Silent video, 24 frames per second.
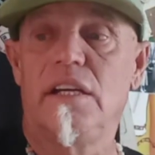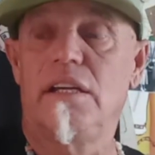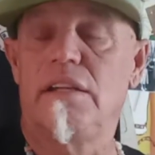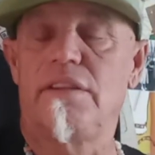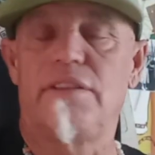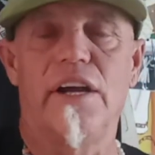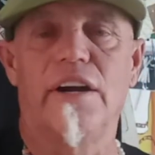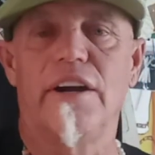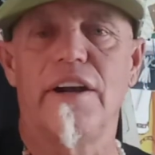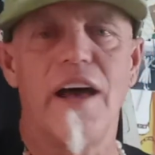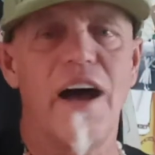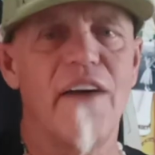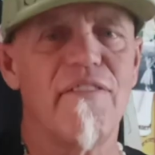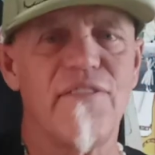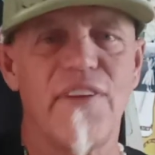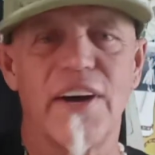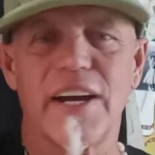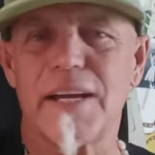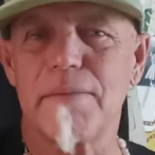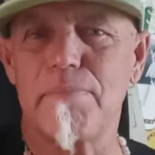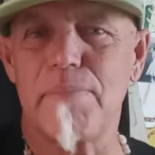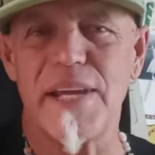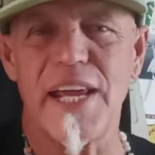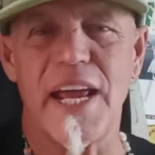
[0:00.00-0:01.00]
They're not
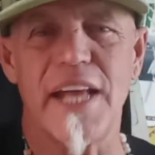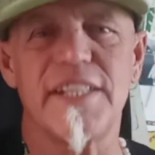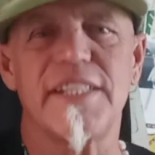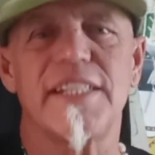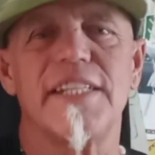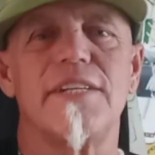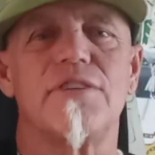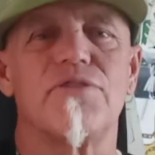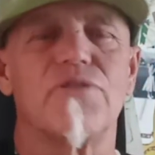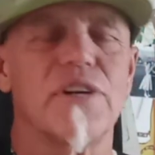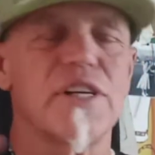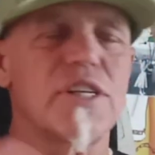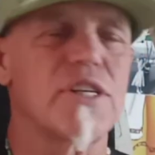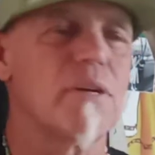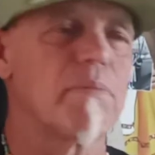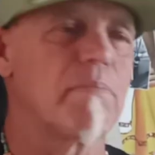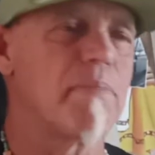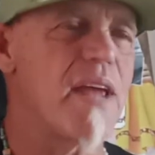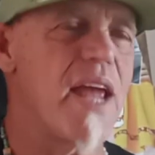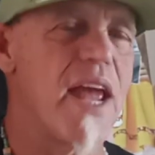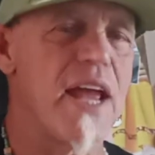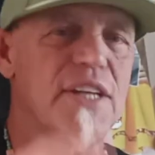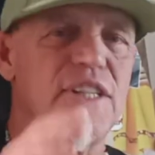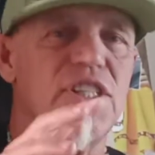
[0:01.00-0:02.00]
fucking PhD, traditional
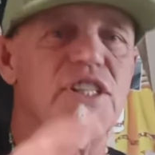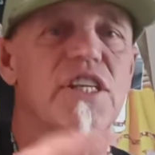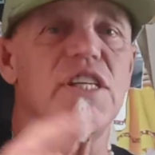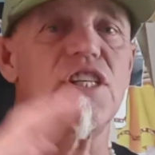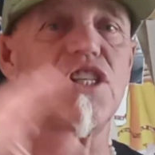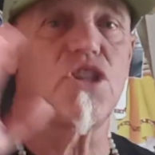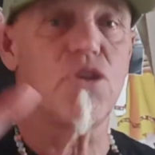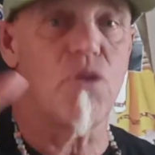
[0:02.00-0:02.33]
PhDs.